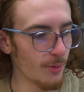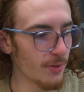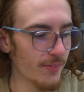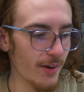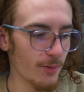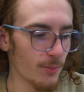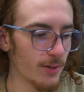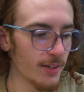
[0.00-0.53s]
I only
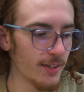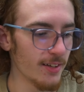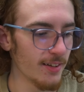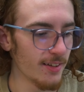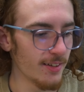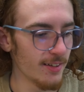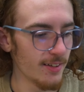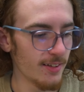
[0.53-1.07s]
found one.
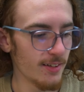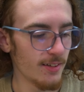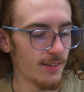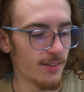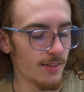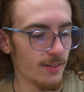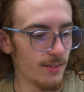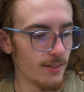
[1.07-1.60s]

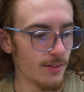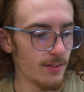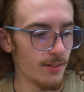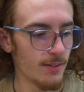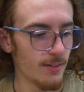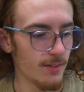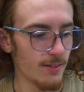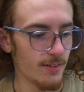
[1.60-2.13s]
No brick.
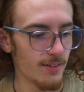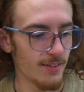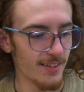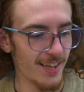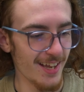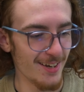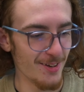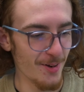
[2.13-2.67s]

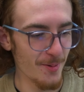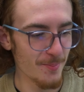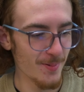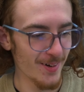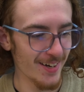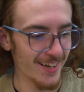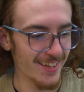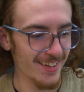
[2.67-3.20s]
Yeah, no
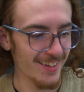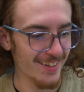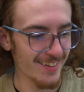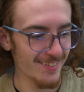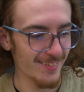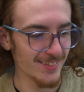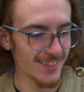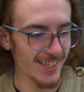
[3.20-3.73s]
brick.
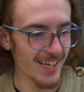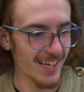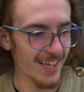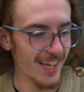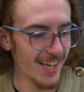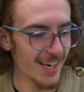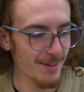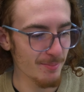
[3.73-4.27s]
Which I got
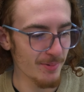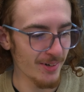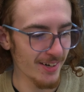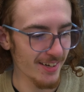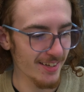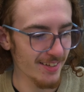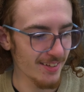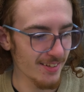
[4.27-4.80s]
a
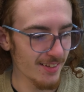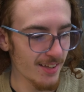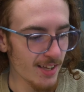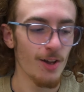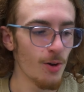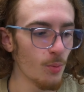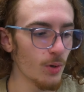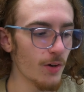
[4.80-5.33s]
brick.
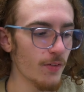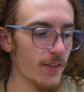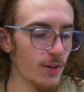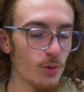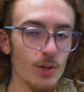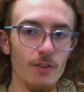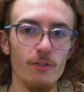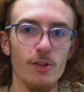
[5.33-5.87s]
Whenever they
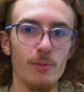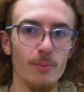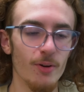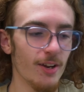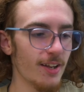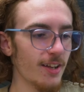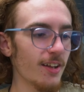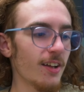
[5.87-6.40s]
do give you the
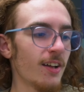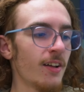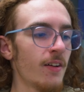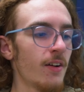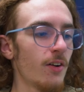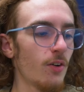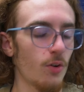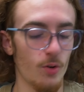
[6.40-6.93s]
brick.
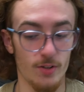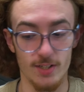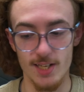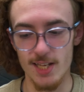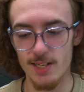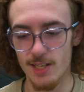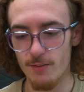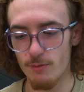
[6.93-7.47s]
Or
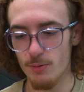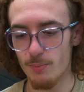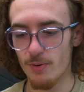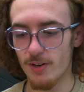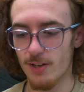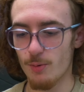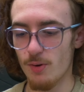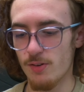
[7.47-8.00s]
did give you the
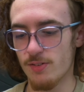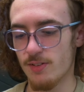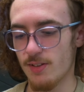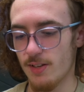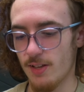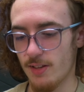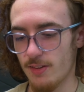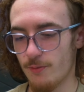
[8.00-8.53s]
brick. It
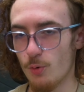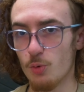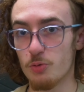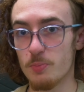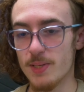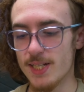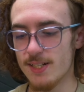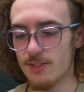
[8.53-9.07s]
wasn't the full
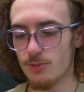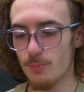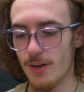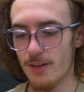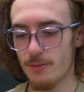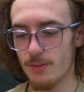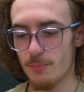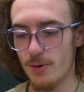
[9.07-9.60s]
speed, so
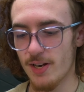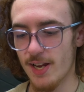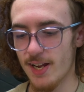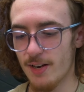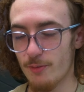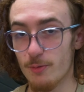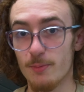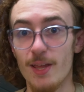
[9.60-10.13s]
the brick I
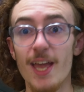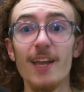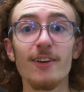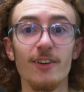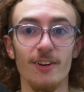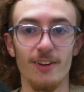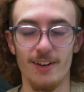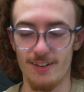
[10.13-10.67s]
got from
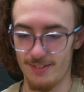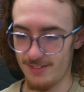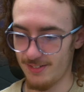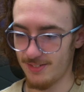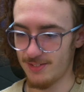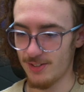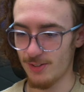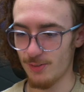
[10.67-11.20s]
Edgar.
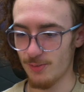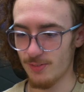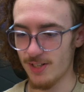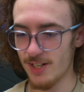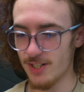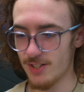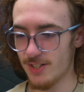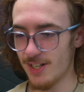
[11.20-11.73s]
So
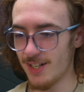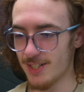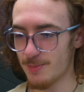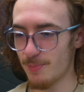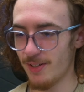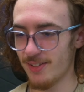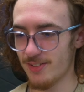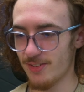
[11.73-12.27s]
not
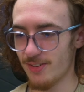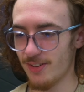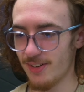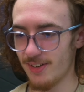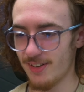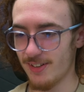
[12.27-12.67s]
sponsored.